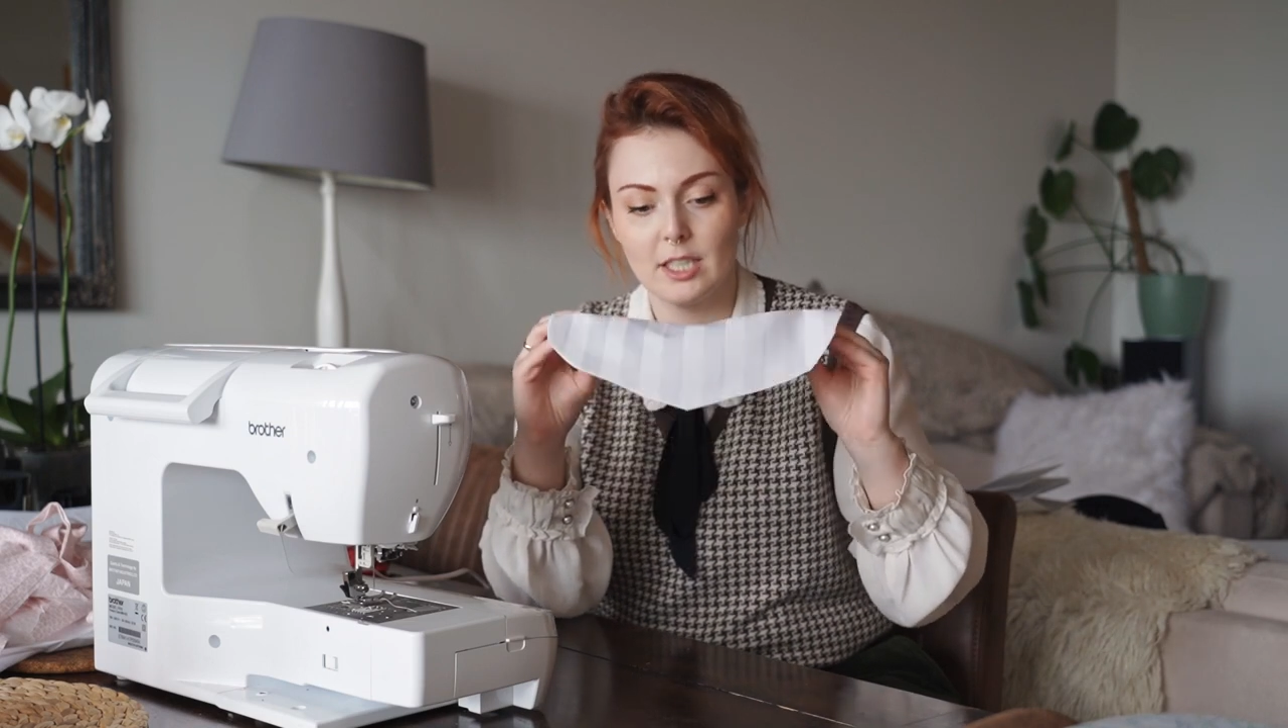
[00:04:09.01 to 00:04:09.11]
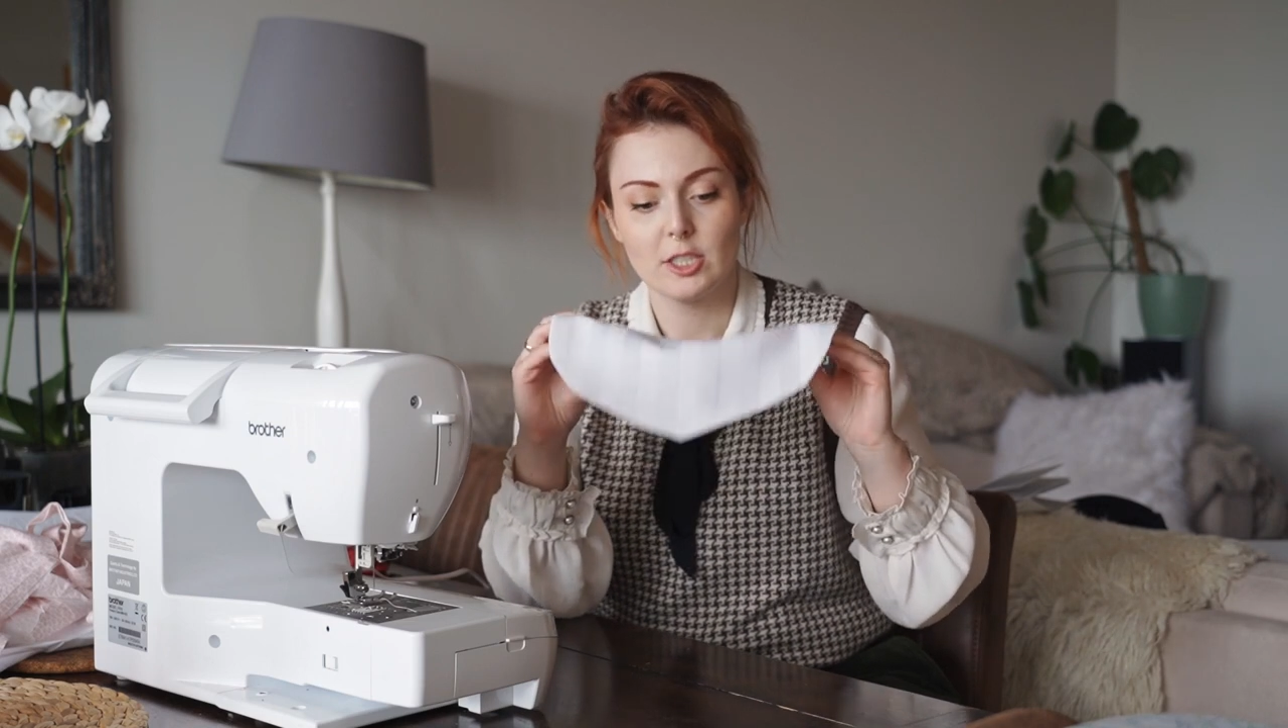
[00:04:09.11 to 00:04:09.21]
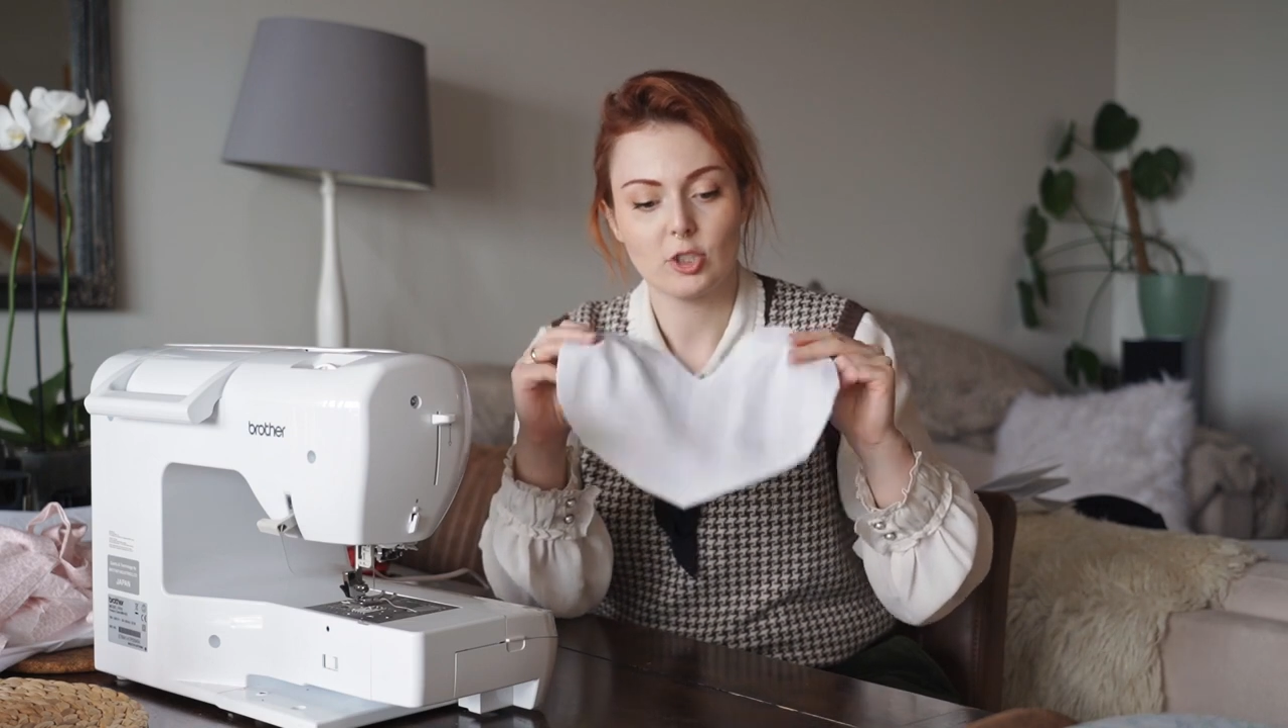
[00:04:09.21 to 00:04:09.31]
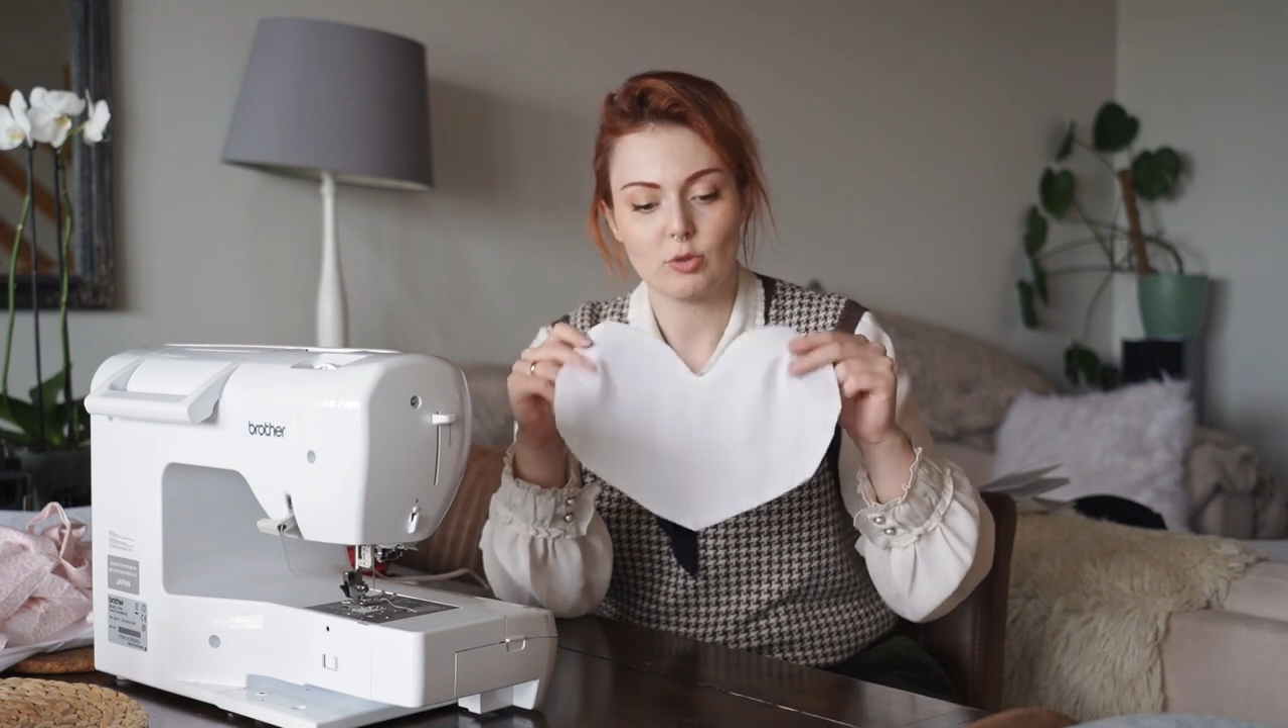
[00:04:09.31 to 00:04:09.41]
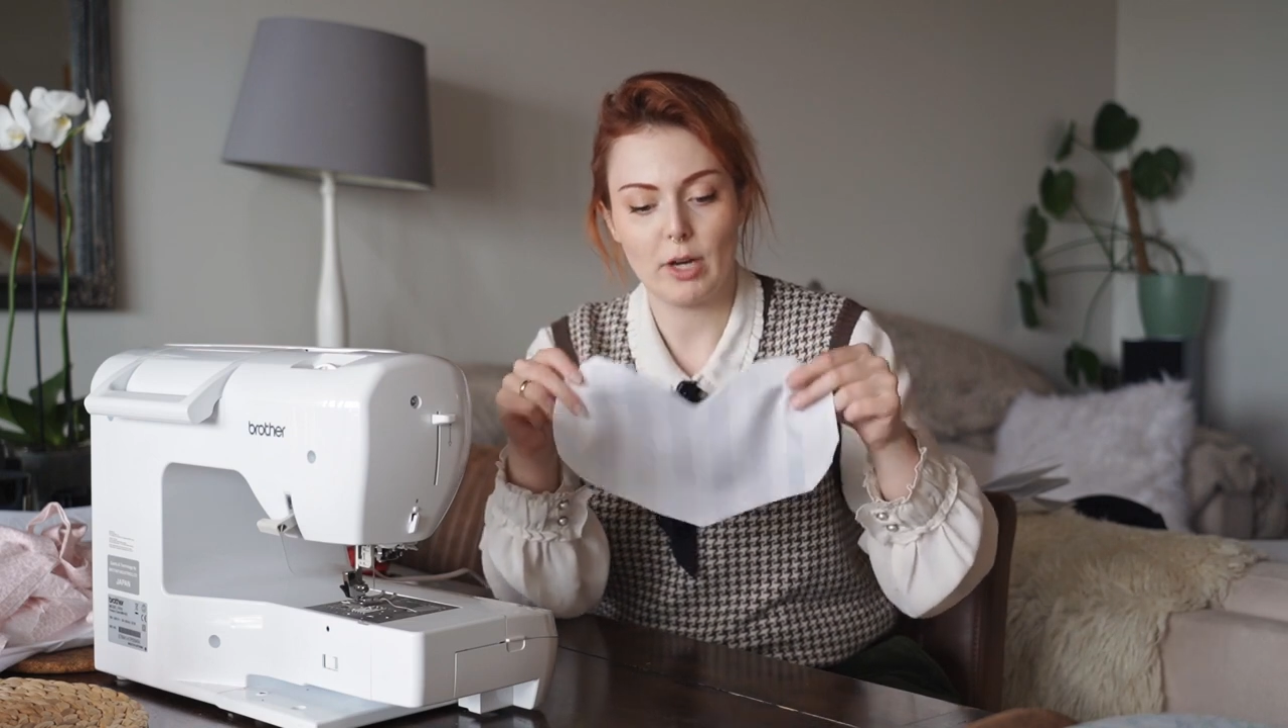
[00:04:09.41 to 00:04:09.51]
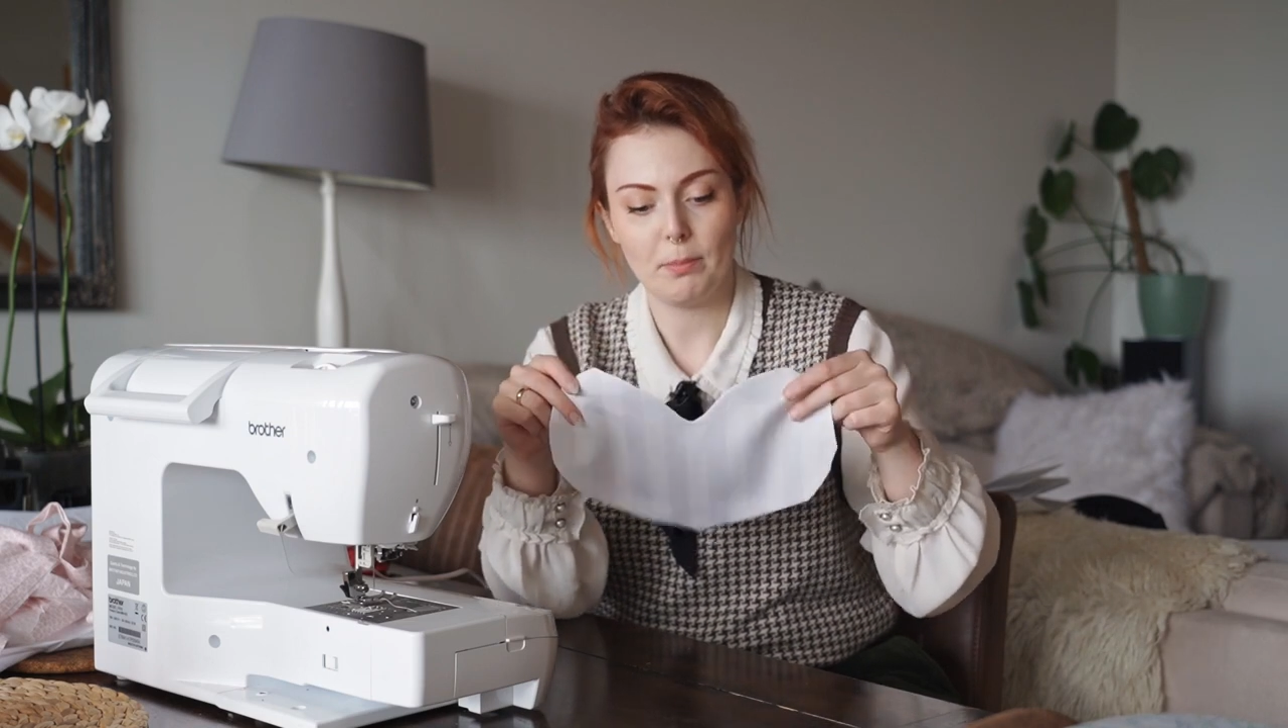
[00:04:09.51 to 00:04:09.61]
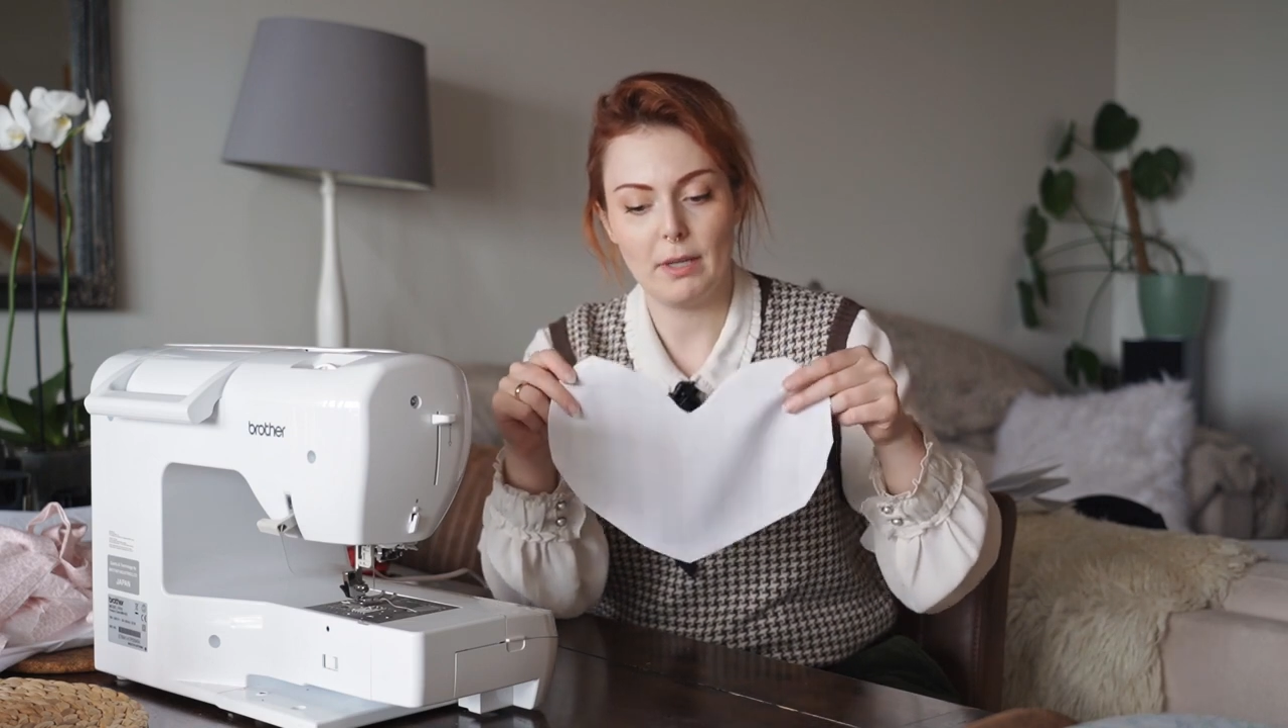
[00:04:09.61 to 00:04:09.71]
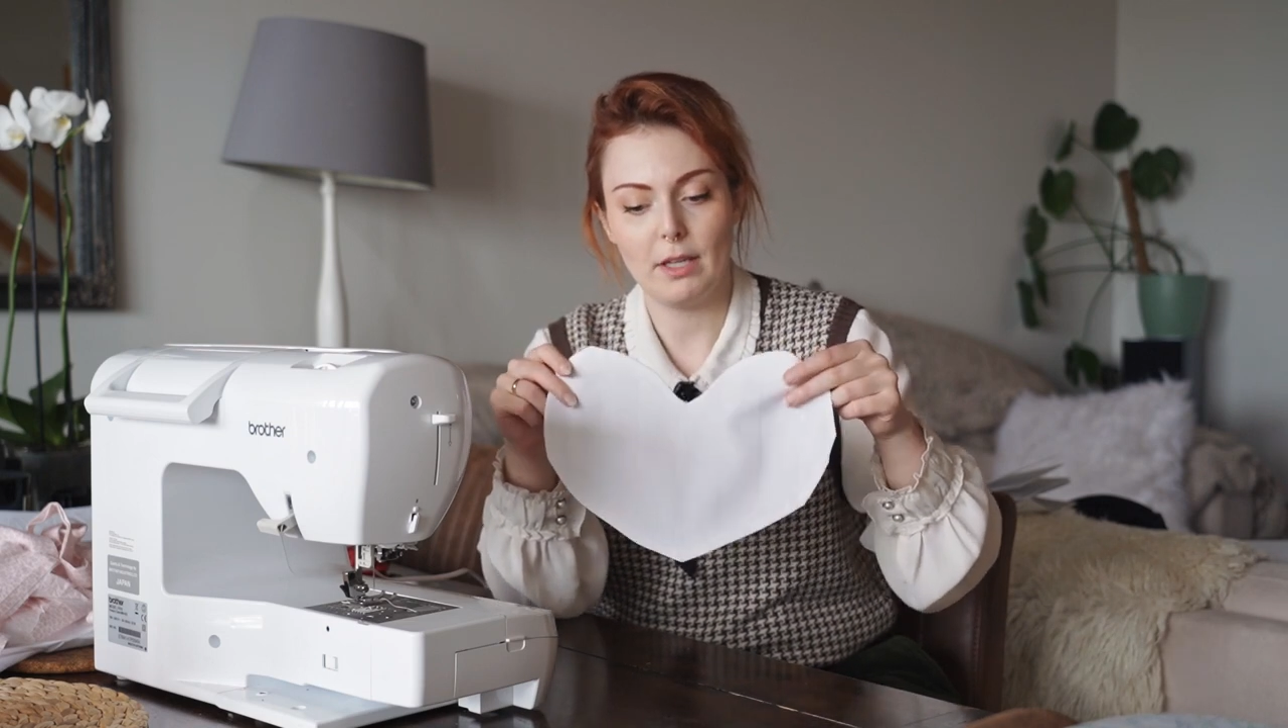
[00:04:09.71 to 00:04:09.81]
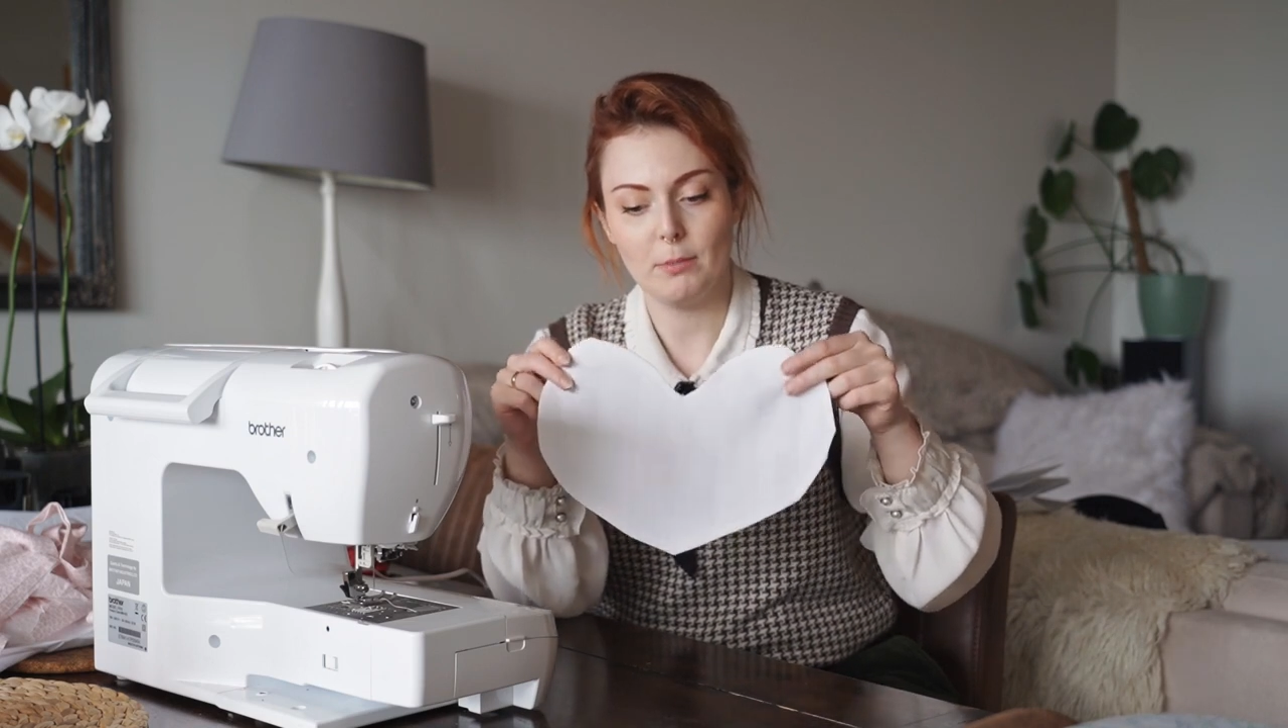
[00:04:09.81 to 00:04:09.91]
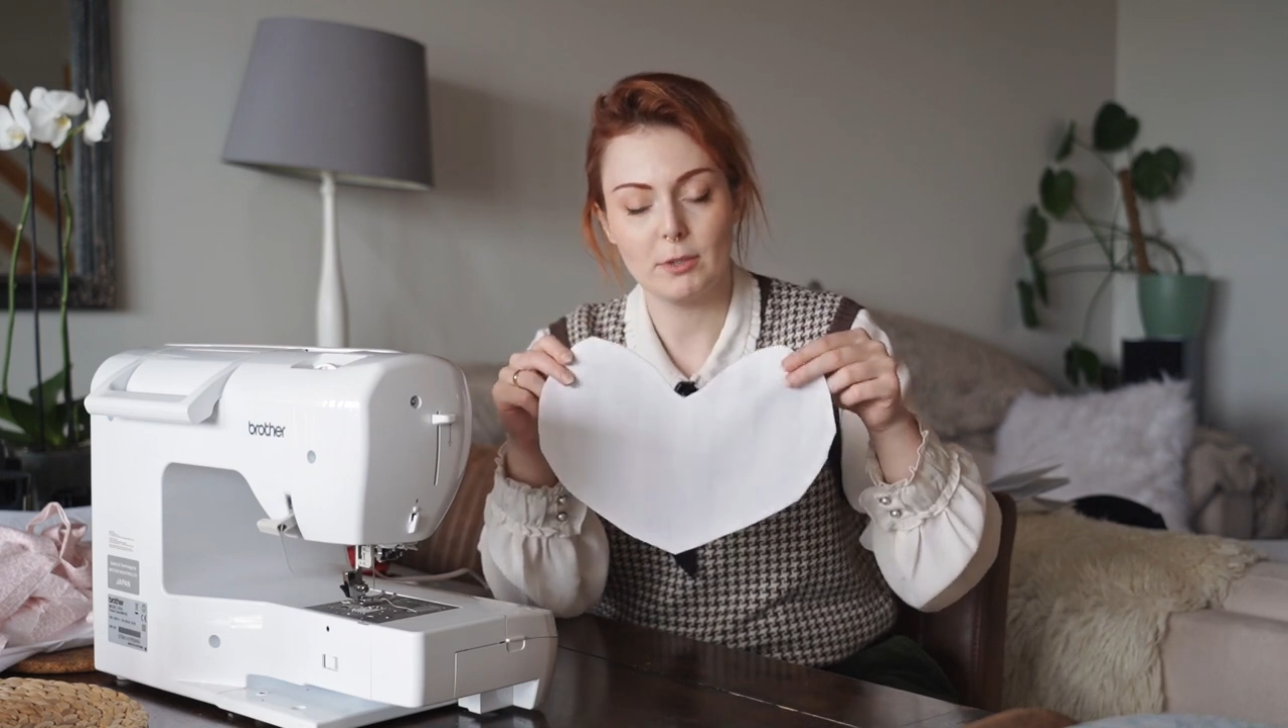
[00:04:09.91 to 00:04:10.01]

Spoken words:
stripey